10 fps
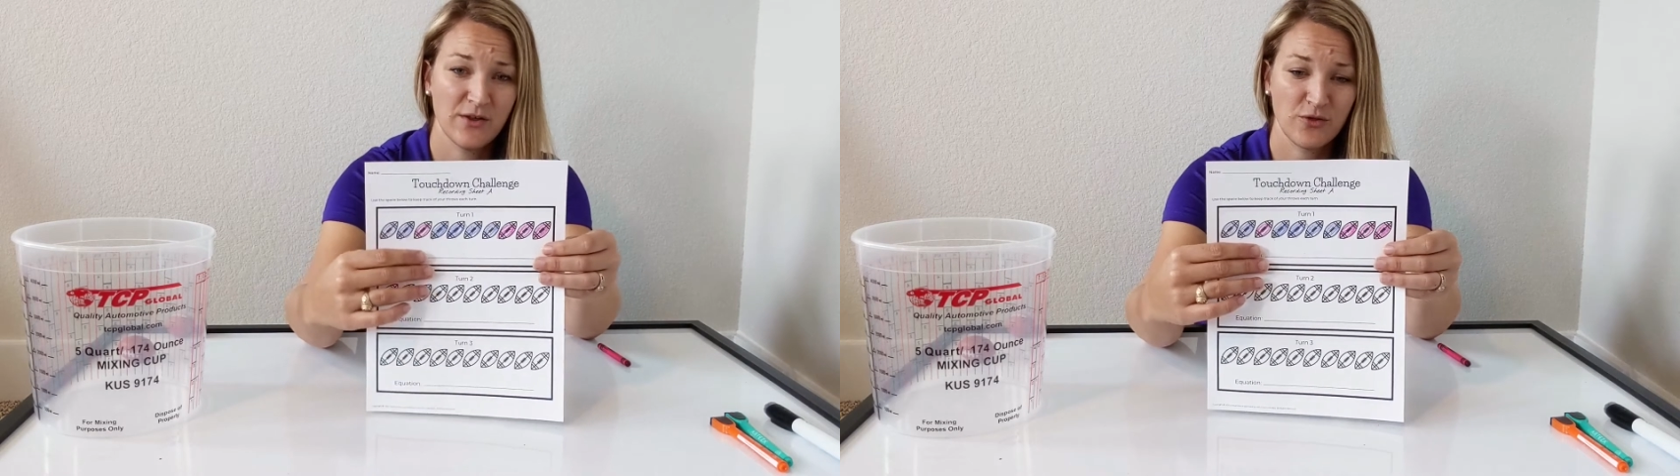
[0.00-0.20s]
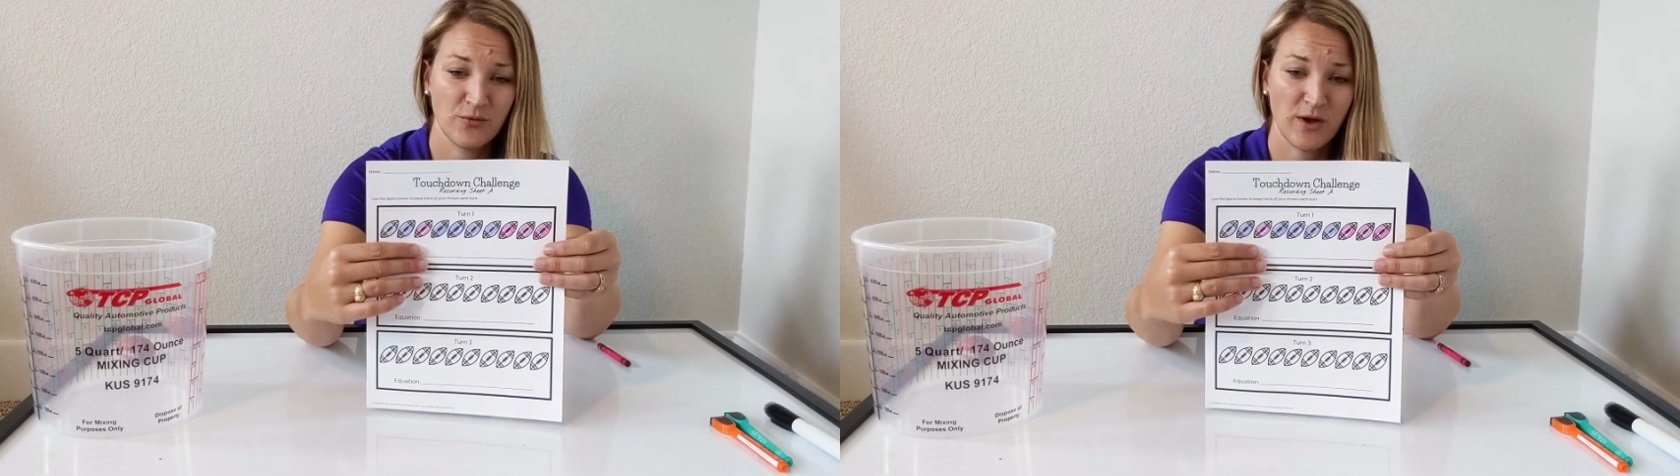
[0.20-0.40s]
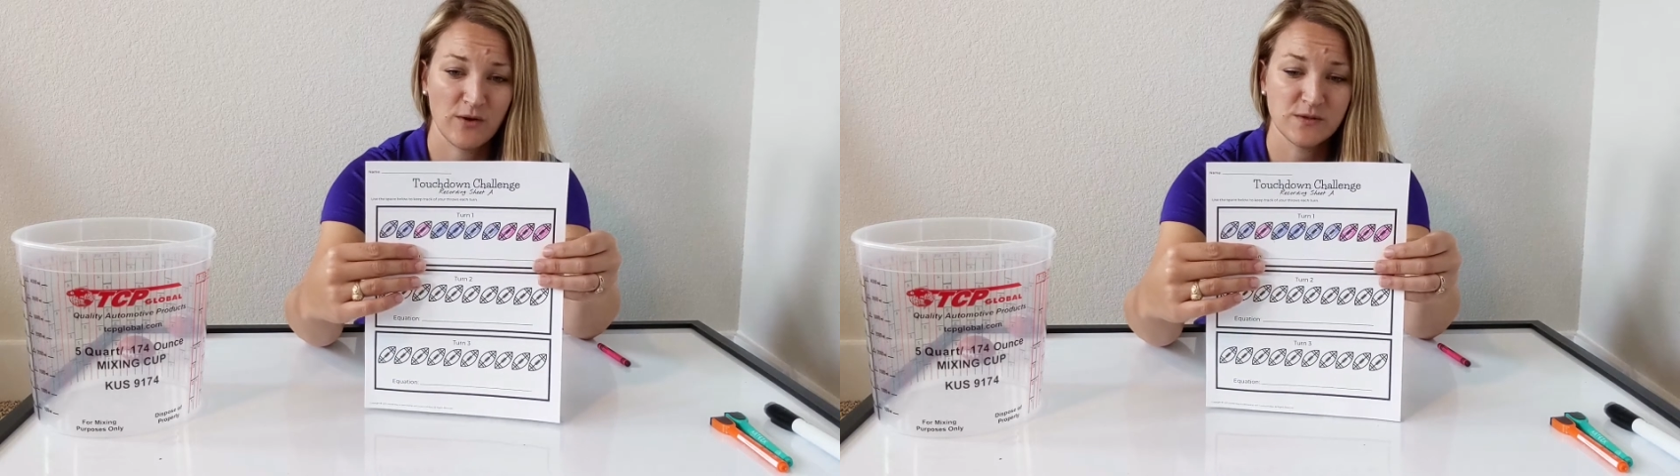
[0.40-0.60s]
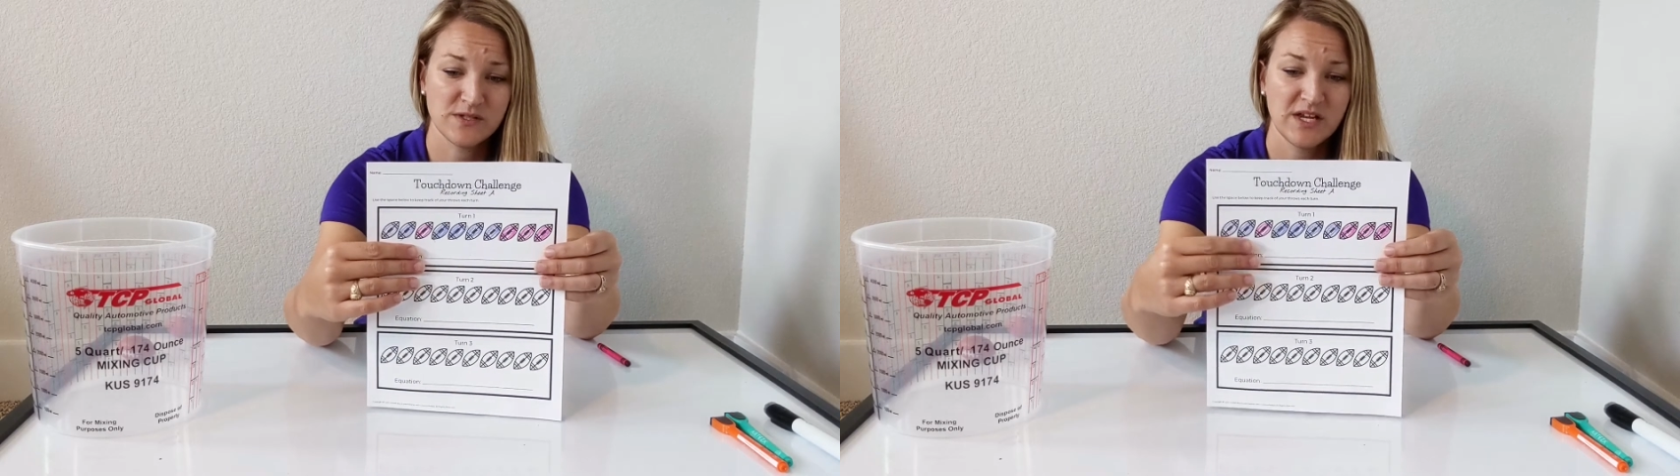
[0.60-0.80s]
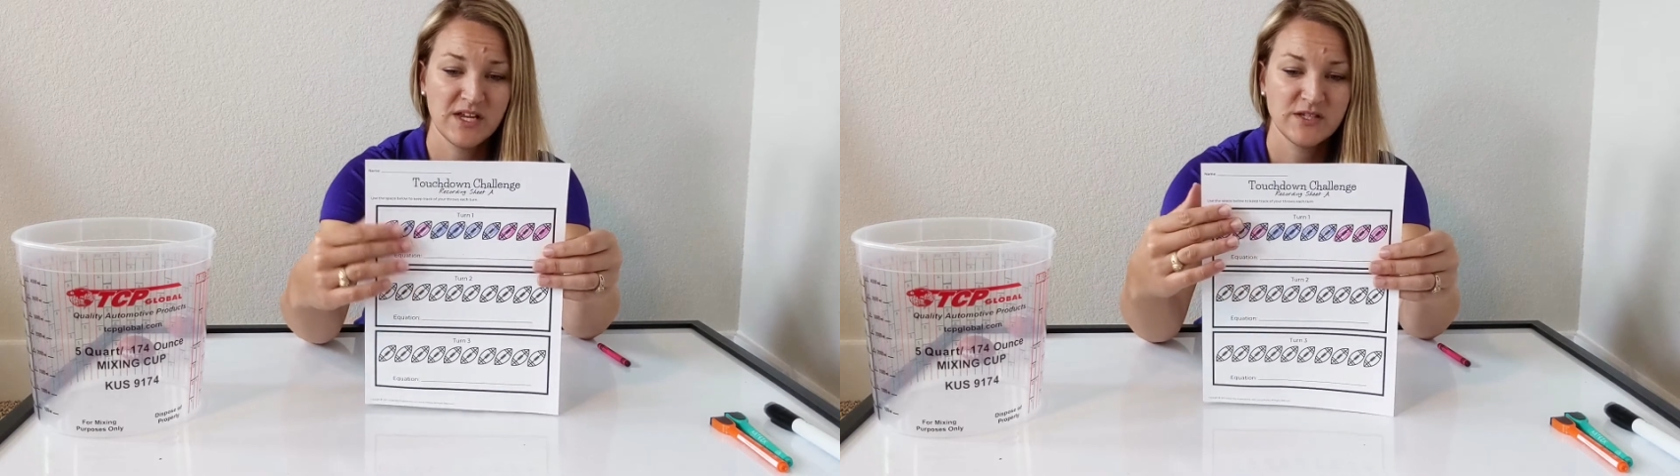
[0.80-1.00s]
throws.
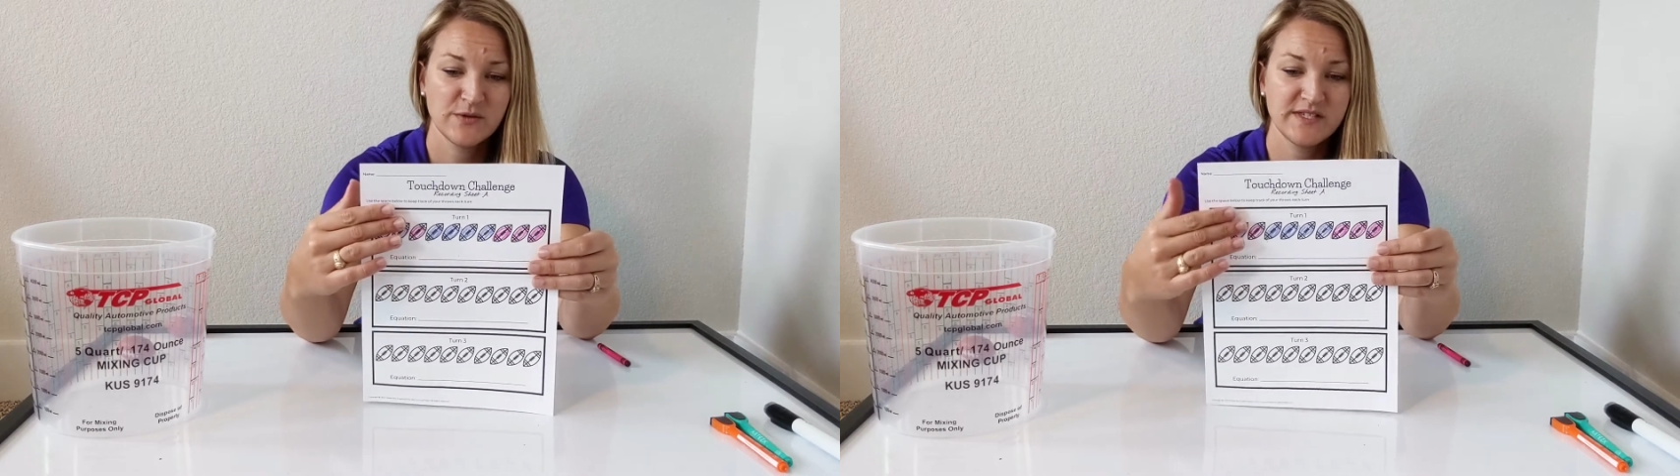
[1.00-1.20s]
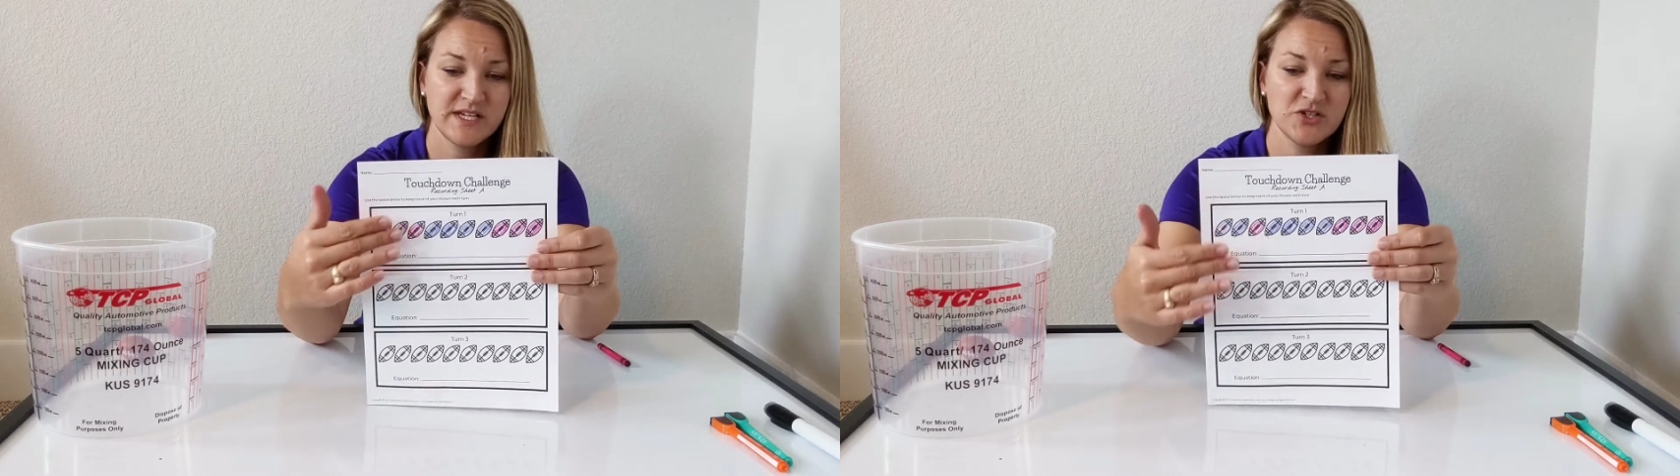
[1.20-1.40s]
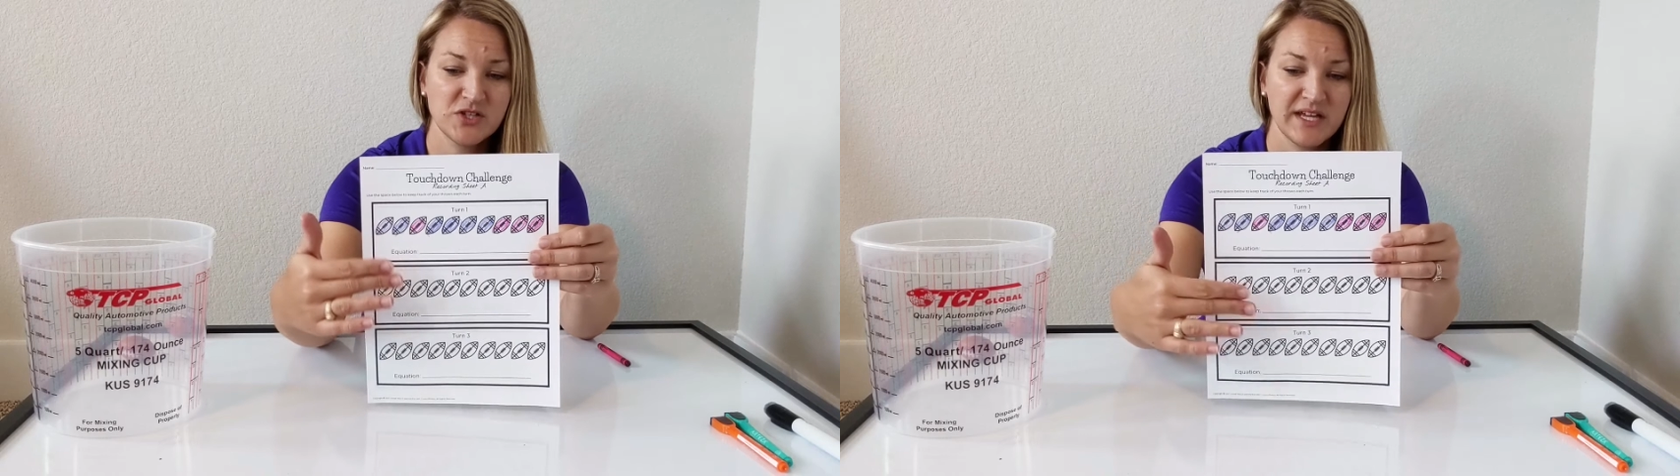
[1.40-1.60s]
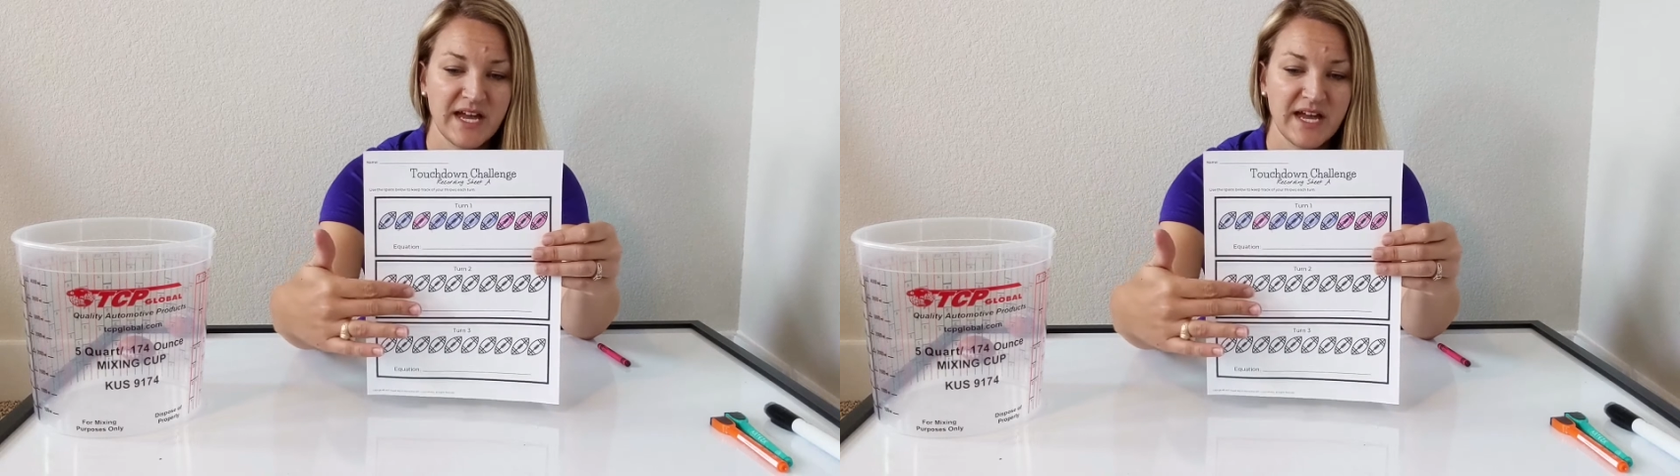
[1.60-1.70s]
So essentially,